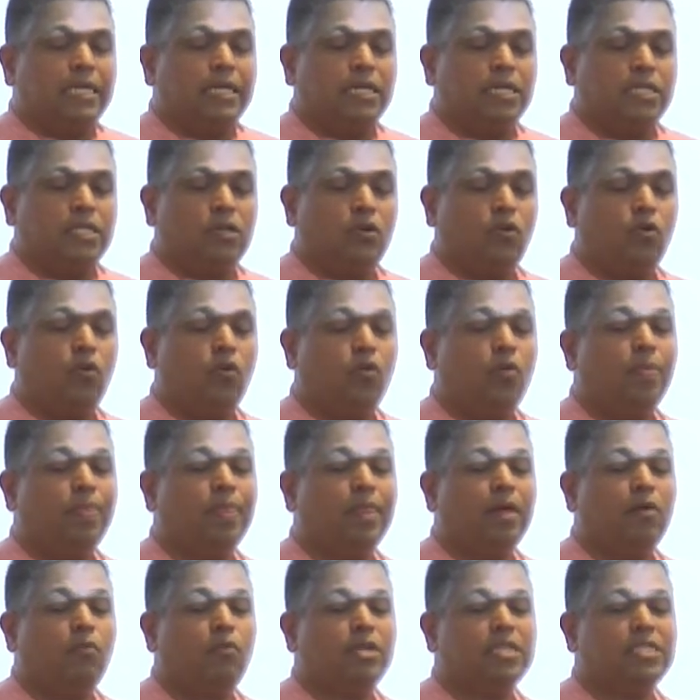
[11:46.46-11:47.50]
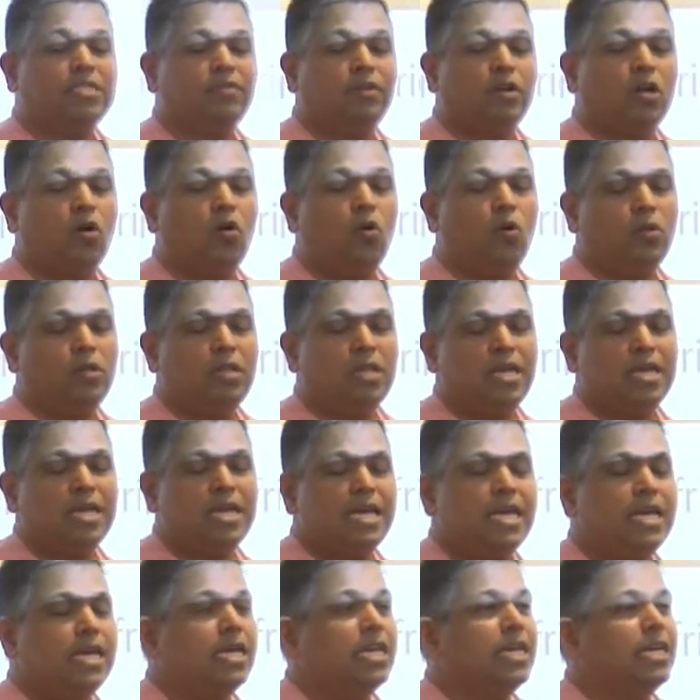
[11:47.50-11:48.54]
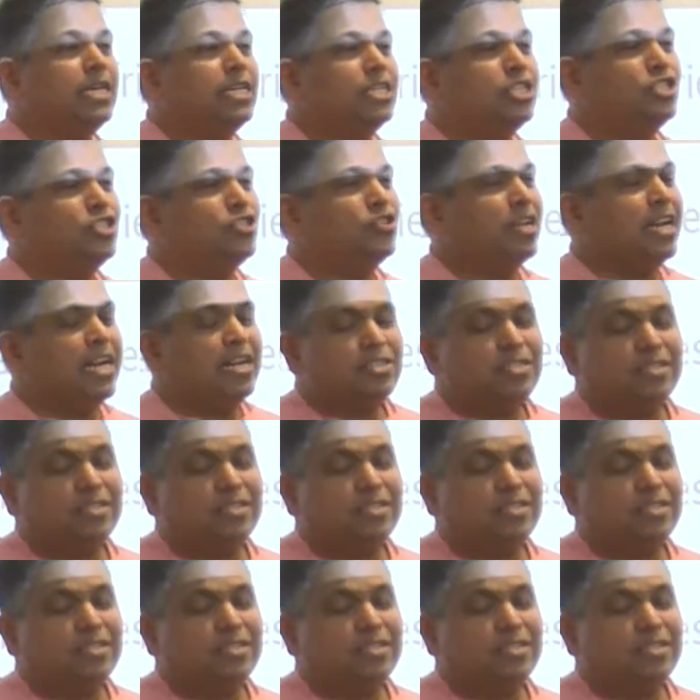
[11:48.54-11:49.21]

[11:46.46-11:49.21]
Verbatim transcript: So what is our goal? Is to get